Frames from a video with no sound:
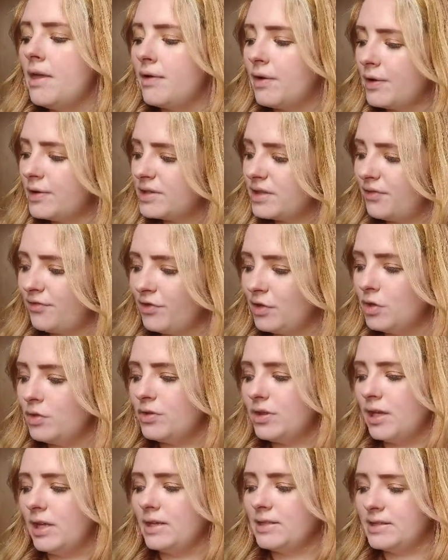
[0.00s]
There is a
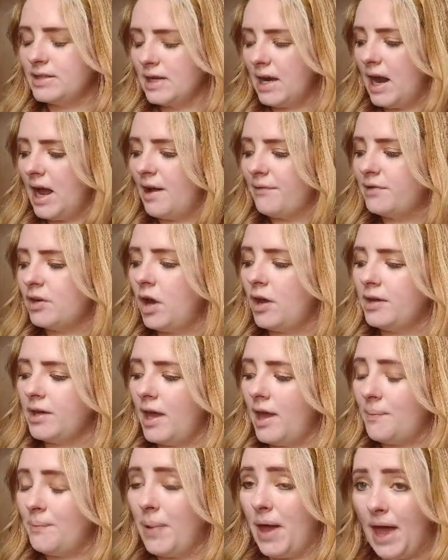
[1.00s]
few things that I have not
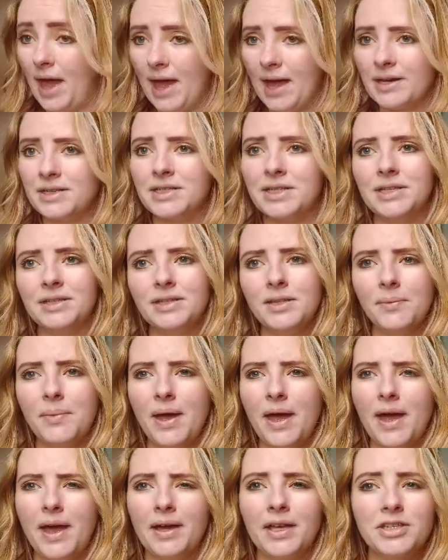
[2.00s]
yet packed in the
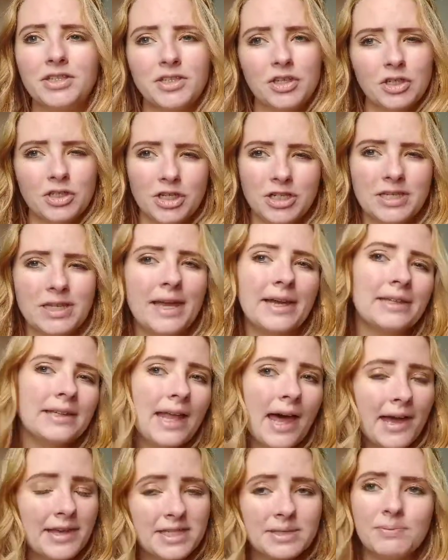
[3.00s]
bag because they're just like
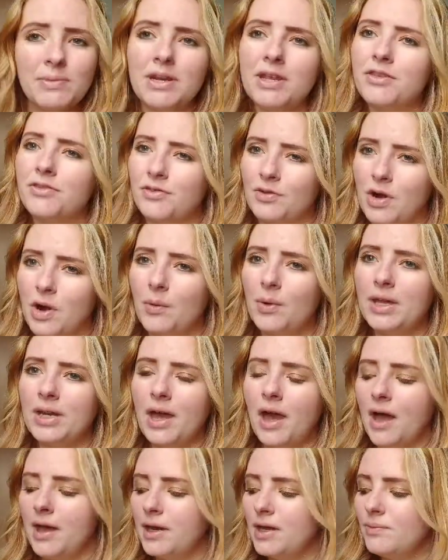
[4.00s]
last minute
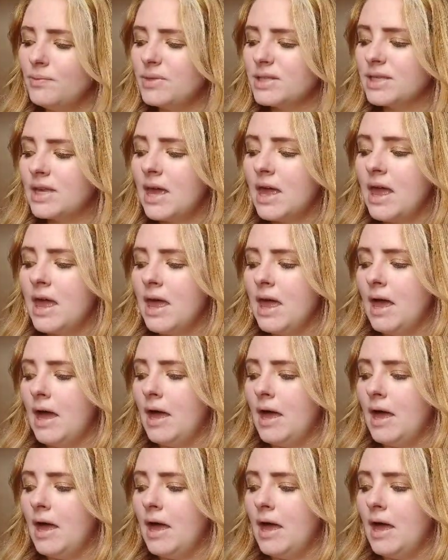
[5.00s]
throw-in items.